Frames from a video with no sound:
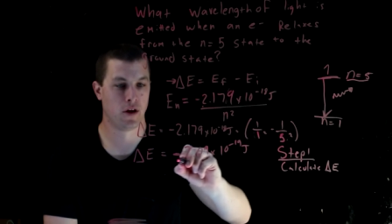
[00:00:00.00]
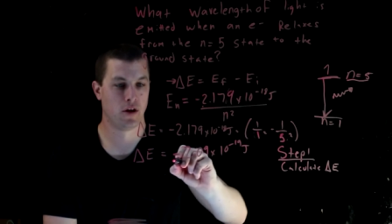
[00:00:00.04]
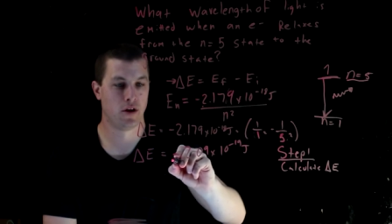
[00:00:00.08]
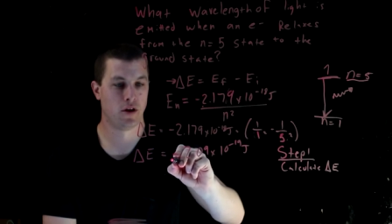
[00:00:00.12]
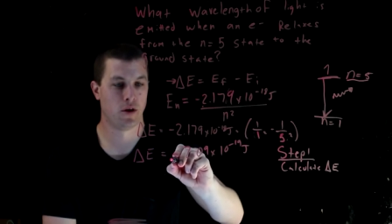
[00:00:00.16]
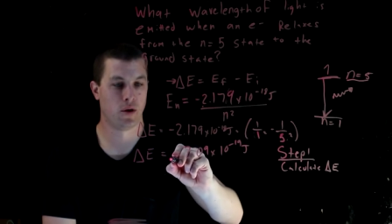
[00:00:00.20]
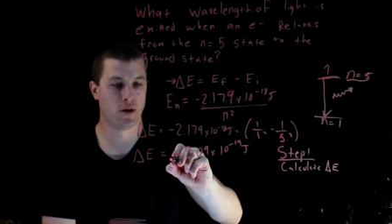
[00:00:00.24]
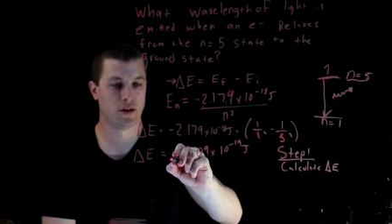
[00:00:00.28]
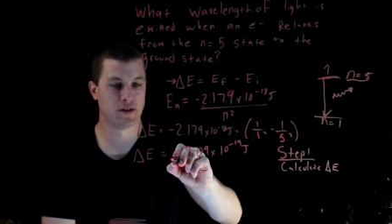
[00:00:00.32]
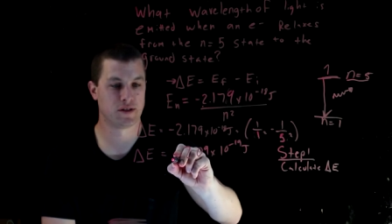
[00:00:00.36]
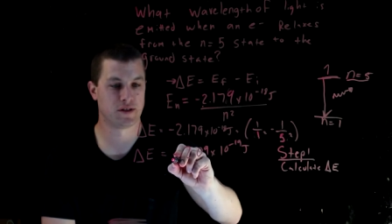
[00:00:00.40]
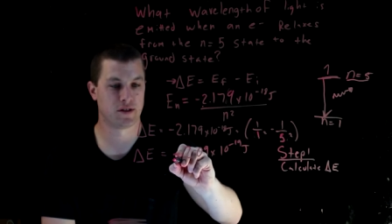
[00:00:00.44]

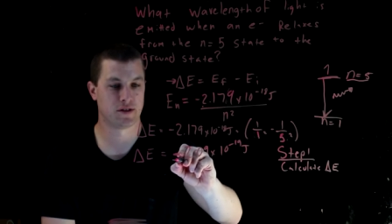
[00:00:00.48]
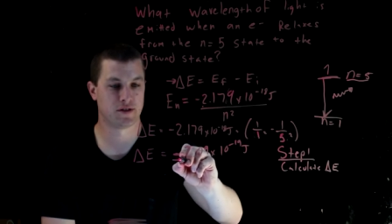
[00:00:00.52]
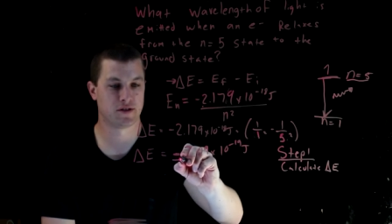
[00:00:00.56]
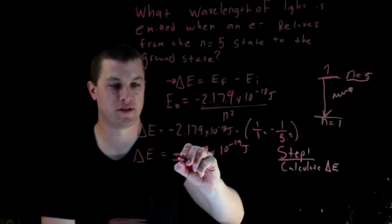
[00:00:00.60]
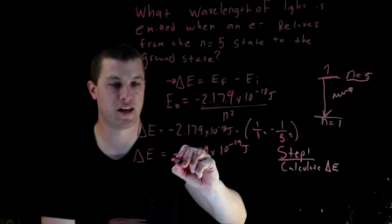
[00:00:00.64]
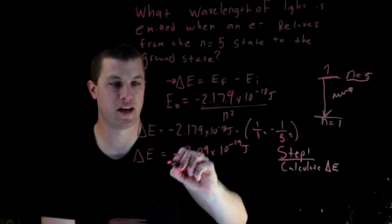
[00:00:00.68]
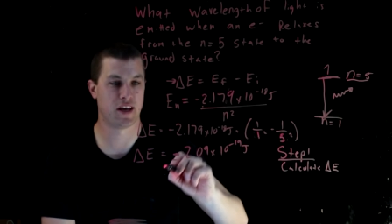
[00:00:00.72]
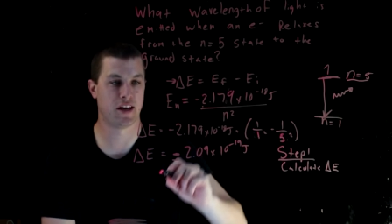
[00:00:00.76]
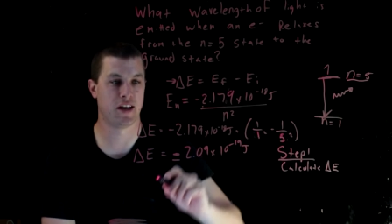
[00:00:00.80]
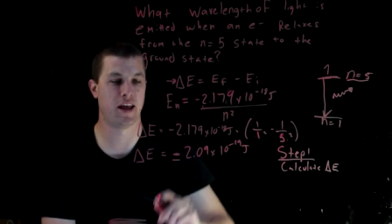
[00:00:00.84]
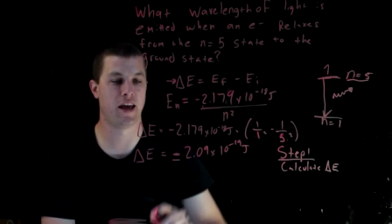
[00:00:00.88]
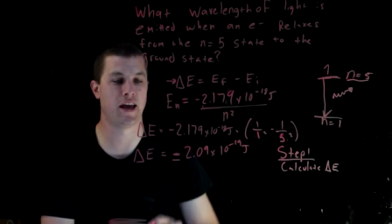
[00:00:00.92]
Notice there's
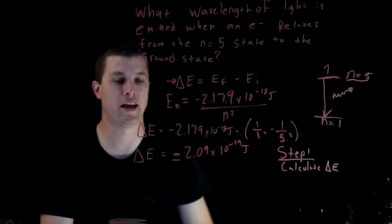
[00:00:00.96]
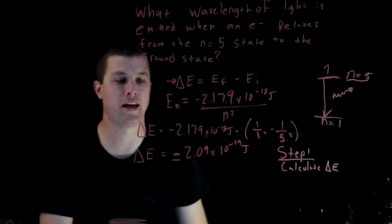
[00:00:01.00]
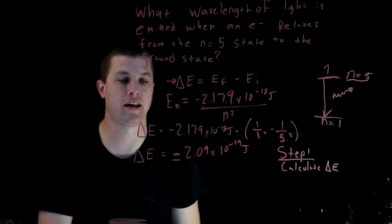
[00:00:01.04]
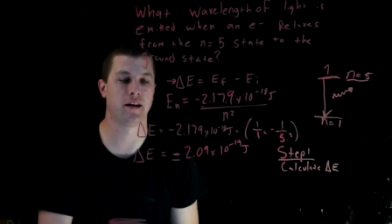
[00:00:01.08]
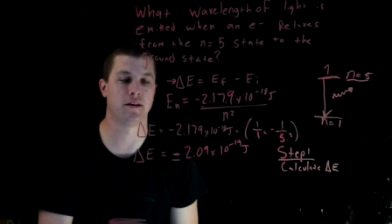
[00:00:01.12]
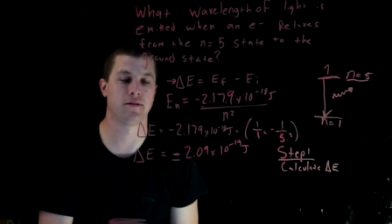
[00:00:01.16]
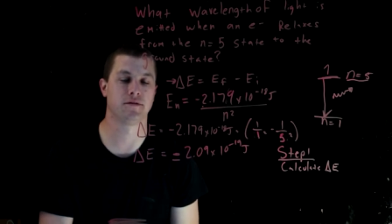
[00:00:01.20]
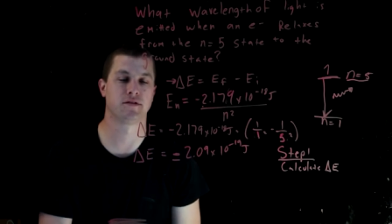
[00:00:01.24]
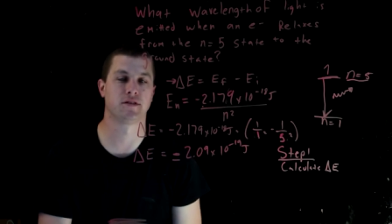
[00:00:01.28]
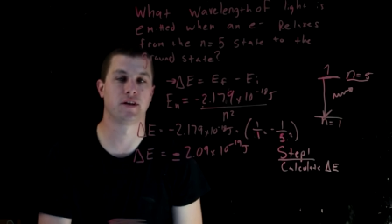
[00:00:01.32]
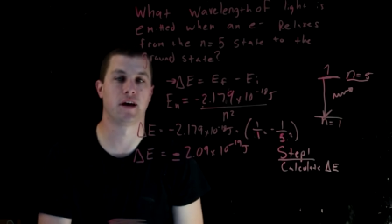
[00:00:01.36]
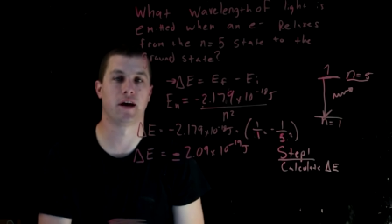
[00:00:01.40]
that
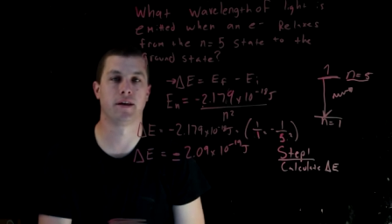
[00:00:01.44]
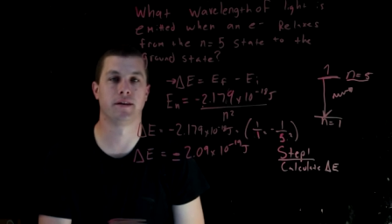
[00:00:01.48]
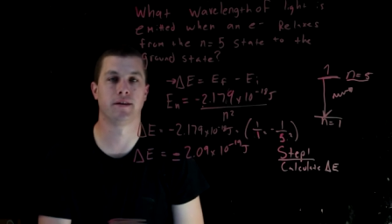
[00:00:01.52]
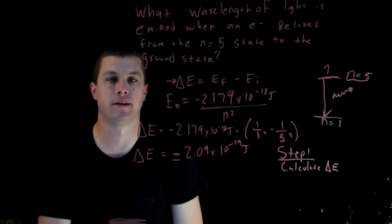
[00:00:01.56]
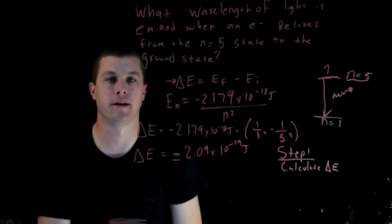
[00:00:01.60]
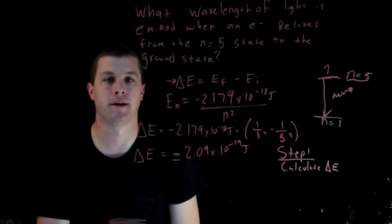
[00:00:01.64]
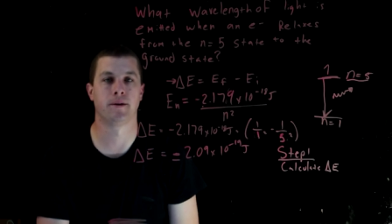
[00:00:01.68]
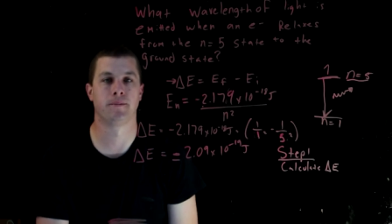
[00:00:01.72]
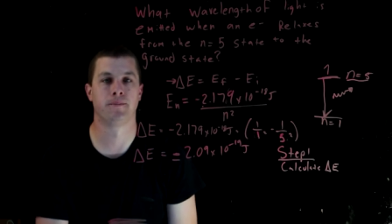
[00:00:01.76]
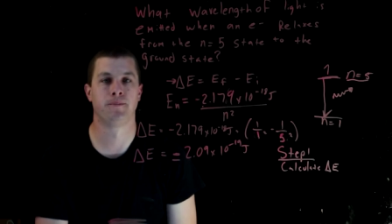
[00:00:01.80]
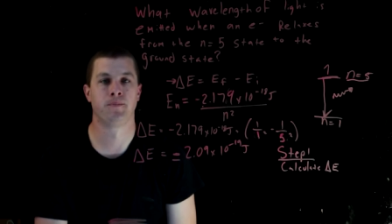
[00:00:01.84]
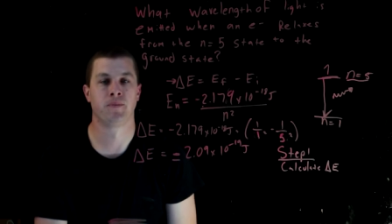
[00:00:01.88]
negative sign
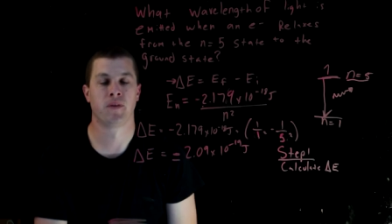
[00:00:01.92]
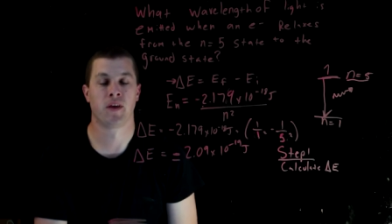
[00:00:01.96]
there.